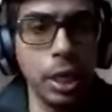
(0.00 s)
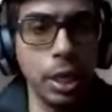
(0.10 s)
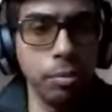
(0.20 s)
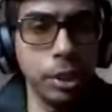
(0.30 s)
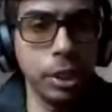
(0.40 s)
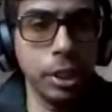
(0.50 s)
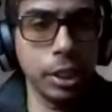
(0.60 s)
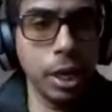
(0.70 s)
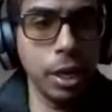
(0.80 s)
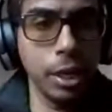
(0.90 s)
which is
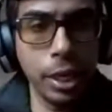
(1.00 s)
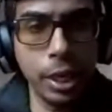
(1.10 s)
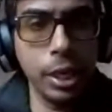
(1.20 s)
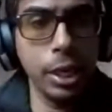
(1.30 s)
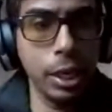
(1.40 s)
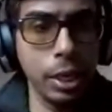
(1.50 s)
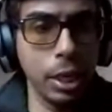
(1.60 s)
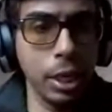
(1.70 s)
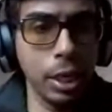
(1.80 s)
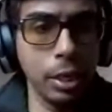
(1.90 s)
currently
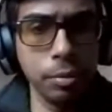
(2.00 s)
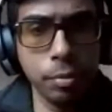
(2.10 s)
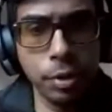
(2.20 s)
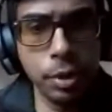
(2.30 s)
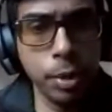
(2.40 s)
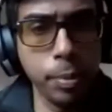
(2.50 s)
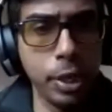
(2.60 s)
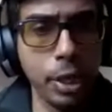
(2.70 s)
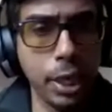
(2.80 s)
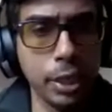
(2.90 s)

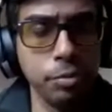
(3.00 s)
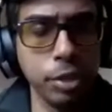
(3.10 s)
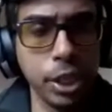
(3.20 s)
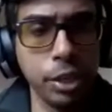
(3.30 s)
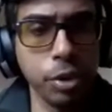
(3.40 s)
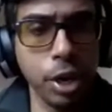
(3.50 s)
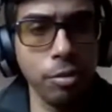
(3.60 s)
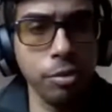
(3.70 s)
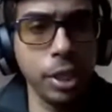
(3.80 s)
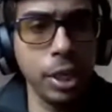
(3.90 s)
implemented as a working
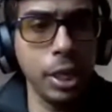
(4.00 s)
draft.